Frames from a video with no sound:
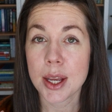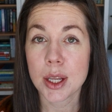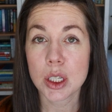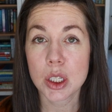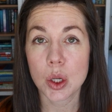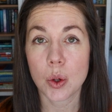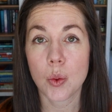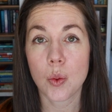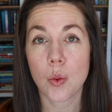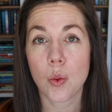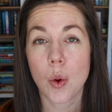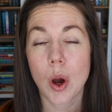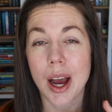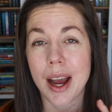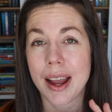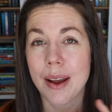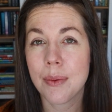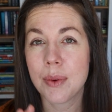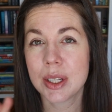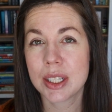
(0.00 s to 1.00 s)
So
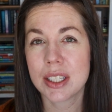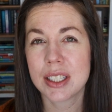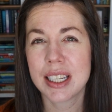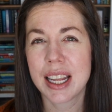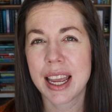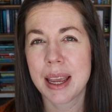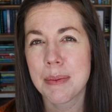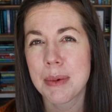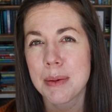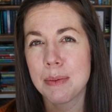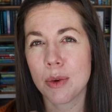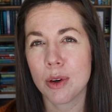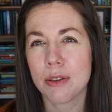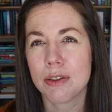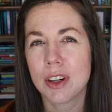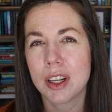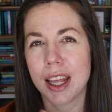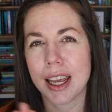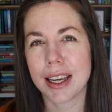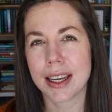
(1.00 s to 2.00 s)
I was aiming more
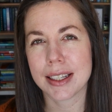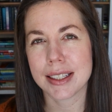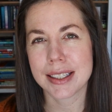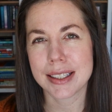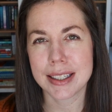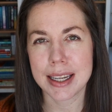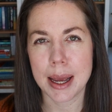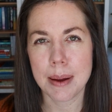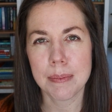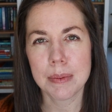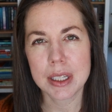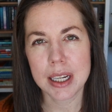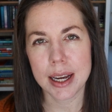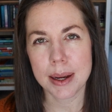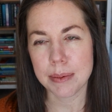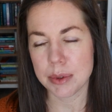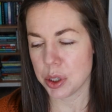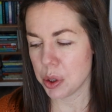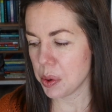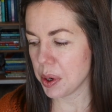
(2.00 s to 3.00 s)
for like a STEM
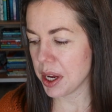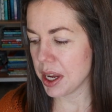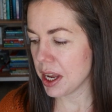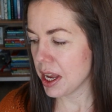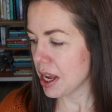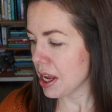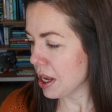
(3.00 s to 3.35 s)
type toy.